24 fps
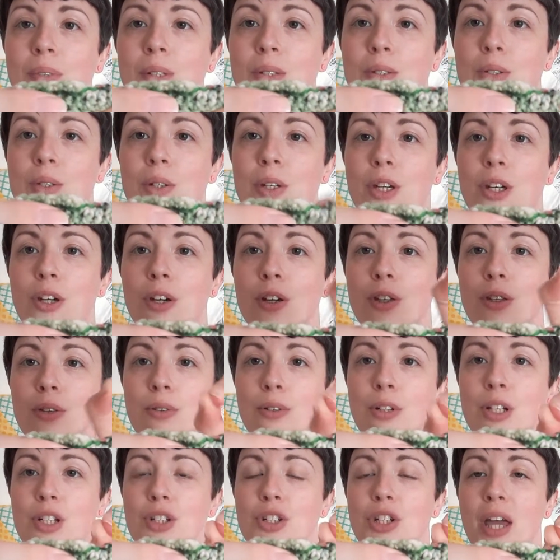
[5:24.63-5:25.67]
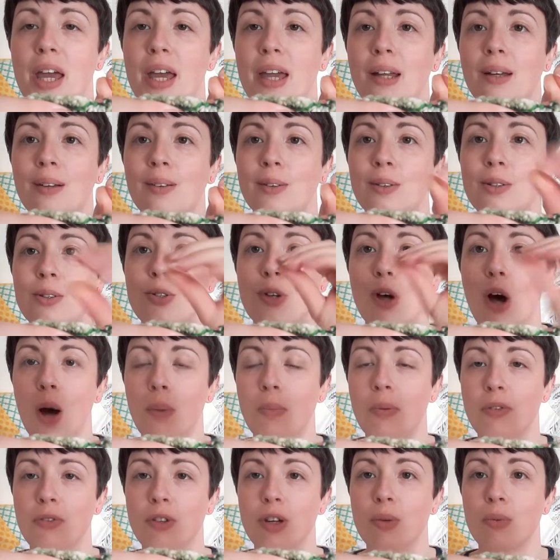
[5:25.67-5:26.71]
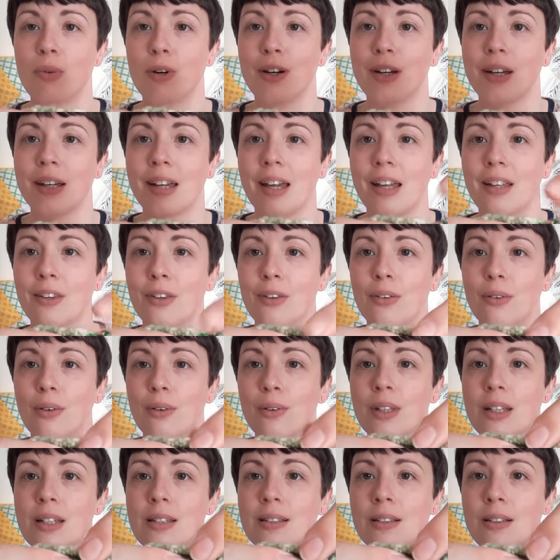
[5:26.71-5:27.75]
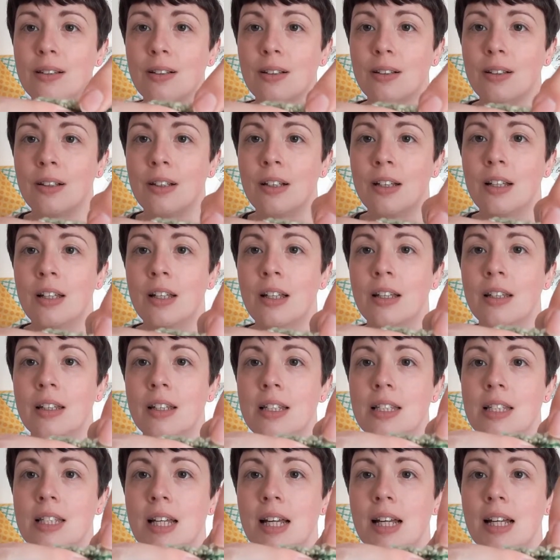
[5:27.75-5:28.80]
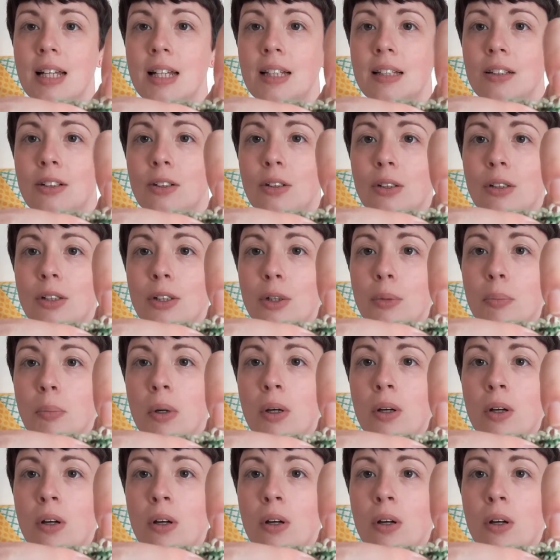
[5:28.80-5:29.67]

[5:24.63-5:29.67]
So you go through your chain on the top of your work and through these little, this tiny little loop